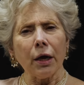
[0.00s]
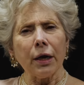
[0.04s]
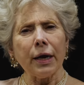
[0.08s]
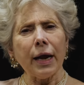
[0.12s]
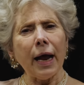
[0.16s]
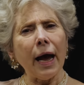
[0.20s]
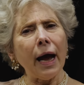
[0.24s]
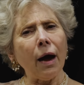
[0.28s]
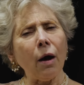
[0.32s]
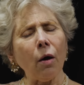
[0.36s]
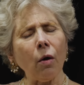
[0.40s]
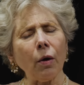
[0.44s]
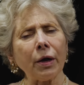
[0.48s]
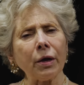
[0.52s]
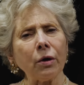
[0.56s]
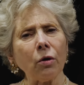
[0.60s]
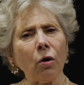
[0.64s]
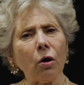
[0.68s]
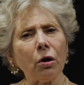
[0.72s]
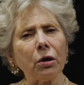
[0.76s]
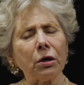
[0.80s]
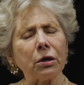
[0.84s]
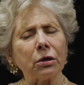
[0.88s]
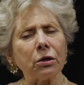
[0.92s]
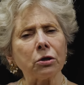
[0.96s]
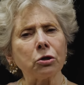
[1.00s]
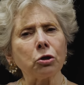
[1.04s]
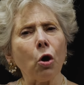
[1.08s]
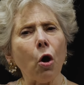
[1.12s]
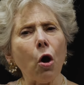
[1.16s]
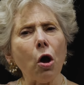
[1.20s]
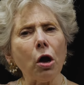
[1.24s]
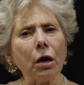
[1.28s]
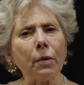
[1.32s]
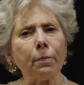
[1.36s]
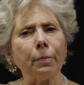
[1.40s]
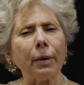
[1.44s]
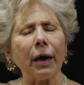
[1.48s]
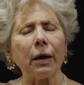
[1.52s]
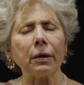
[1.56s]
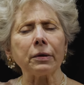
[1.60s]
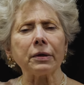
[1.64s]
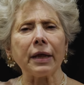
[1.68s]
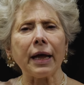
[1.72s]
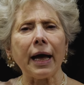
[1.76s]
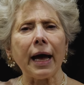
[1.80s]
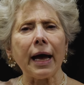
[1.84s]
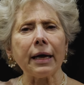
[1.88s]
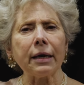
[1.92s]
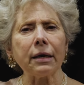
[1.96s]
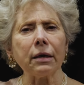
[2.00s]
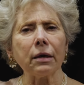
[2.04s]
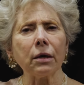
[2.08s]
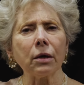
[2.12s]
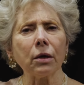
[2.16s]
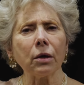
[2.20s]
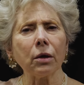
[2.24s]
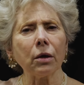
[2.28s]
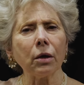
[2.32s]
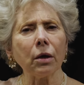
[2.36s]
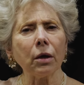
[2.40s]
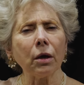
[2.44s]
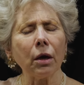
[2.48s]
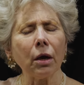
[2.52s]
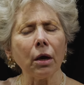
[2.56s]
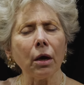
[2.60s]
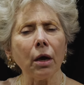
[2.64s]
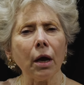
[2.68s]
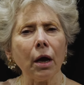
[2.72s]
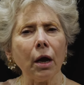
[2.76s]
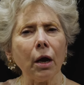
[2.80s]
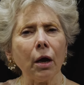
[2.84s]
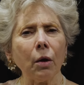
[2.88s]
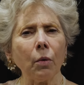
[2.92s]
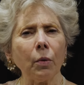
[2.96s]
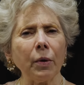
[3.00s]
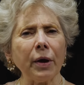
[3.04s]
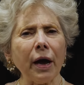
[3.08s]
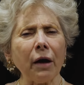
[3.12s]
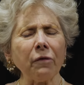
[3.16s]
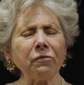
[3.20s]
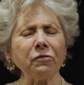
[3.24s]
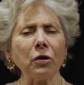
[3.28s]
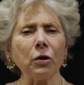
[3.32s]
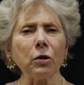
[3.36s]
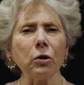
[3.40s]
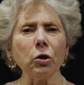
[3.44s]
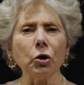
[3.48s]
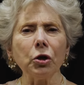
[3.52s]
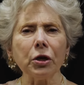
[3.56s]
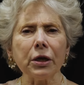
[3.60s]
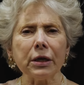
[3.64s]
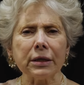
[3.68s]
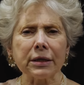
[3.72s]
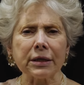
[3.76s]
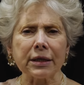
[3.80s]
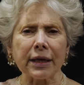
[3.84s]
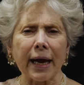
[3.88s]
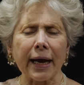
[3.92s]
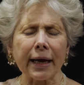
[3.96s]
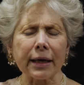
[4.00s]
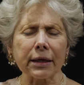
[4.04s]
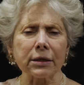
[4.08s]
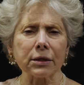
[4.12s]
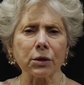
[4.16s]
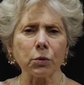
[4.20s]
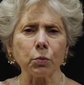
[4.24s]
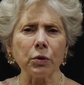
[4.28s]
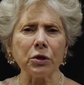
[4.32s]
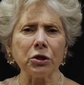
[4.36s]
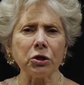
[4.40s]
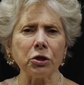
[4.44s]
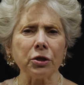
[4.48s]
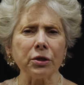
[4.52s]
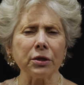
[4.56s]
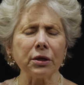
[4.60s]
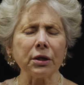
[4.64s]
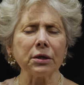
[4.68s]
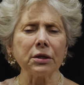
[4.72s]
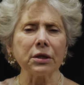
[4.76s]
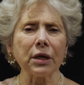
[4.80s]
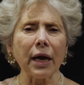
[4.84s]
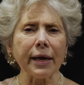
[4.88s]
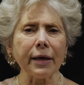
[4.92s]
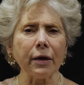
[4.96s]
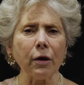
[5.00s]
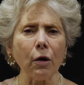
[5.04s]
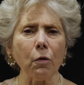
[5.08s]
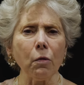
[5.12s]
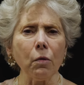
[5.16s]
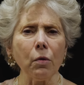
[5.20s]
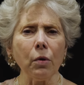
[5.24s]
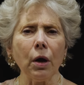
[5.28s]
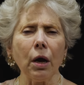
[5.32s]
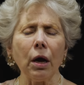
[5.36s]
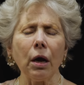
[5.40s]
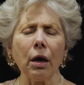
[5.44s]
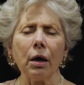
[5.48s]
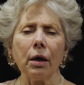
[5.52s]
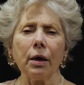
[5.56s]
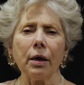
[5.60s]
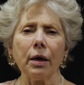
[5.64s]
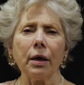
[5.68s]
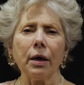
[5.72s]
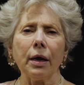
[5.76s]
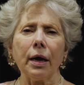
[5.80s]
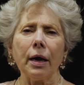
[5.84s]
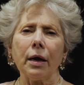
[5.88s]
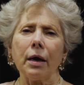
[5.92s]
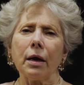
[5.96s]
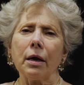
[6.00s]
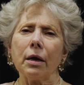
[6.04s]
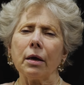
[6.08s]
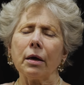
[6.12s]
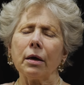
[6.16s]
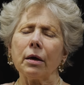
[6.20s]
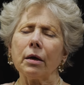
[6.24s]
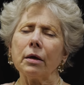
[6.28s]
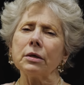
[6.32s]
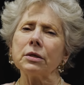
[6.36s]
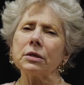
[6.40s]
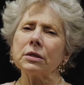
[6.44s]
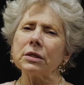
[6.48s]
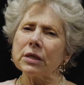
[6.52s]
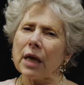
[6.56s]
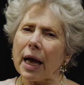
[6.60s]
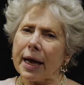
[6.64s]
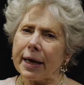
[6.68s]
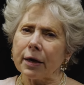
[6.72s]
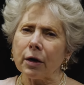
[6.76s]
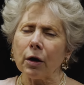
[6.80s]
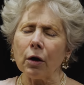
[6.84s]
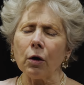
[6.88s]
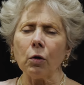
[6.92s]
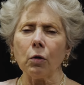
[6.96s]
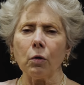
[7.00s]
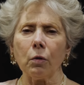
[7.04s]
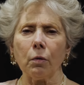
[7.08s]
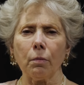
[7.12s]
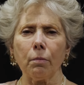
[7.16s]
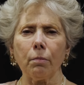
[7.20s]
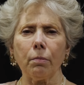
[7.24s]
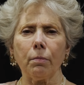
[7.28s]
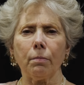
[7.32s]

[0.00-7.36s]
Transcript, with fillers: Now, in order to talk about that, we have to look at sex, which is a psychobiological